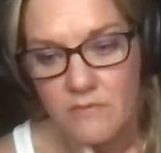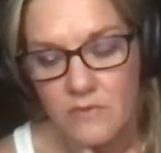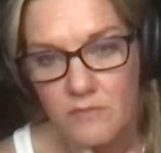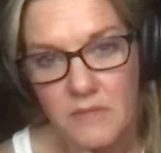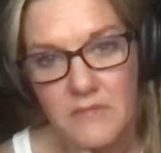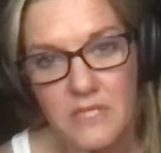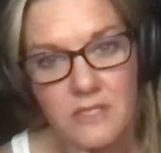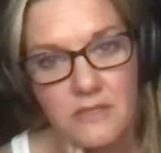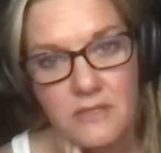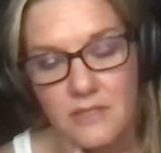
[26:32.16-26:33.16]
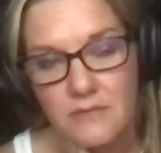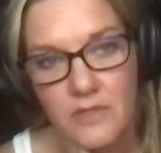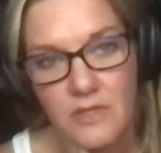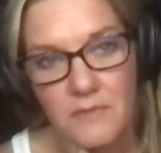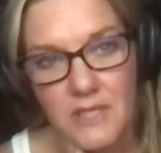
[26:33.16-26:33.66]
Maybe it's because we're
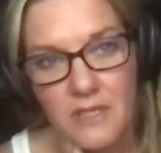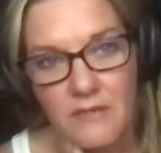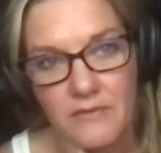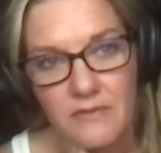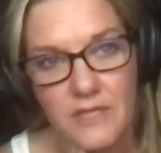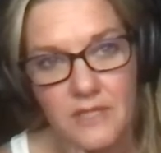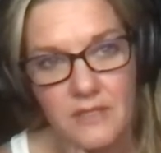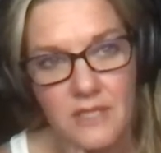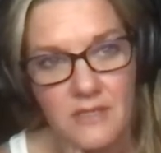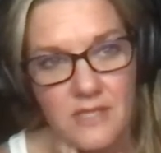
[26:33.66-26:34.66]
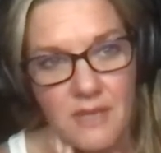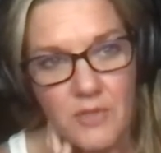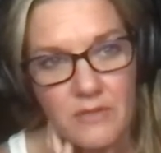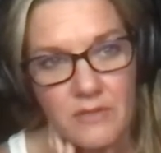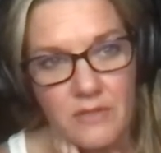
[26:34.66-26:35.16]
coming off of a
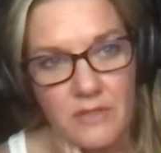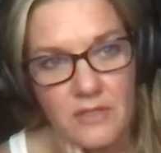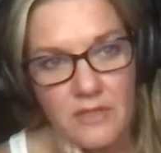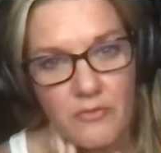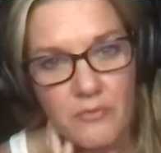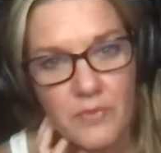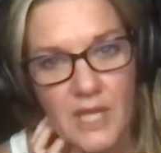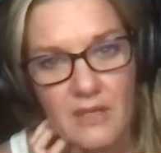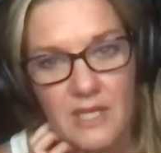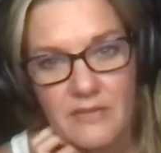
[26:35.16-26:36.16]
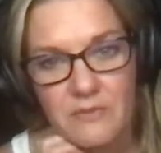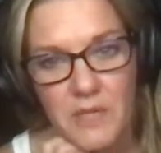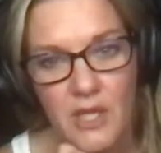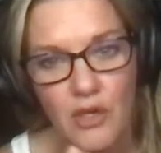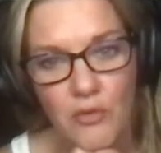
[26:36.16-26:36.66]
summer of Black Lives
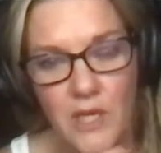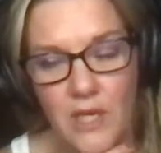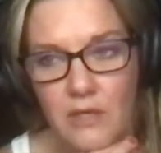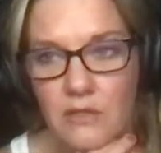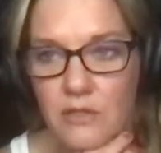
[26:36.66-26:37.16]
Matter, but I